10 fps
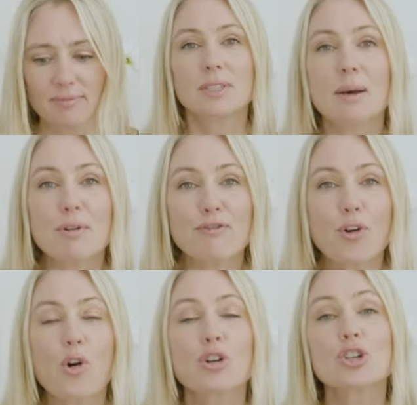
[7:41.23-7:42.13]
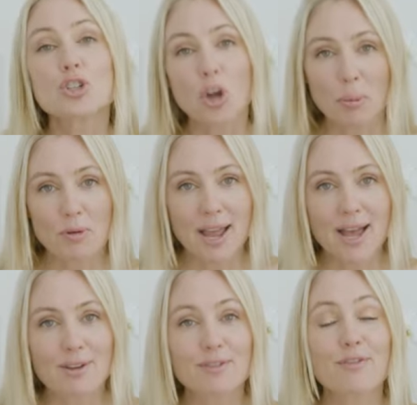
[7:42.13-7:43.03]
Number four, shop
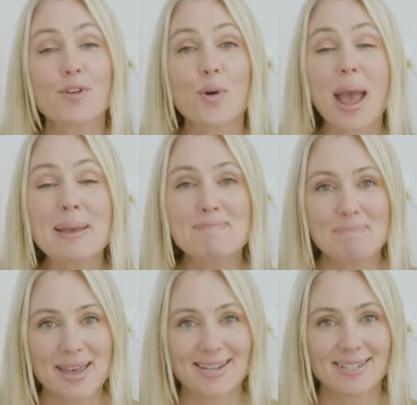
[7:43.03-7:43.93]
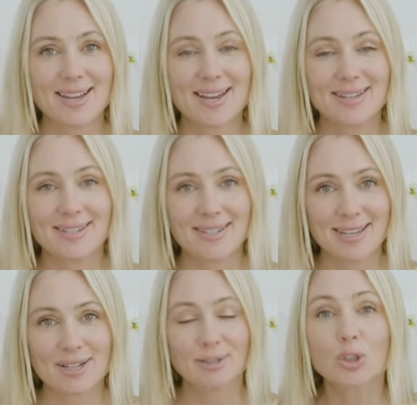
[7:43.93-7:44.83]
around for a better deal.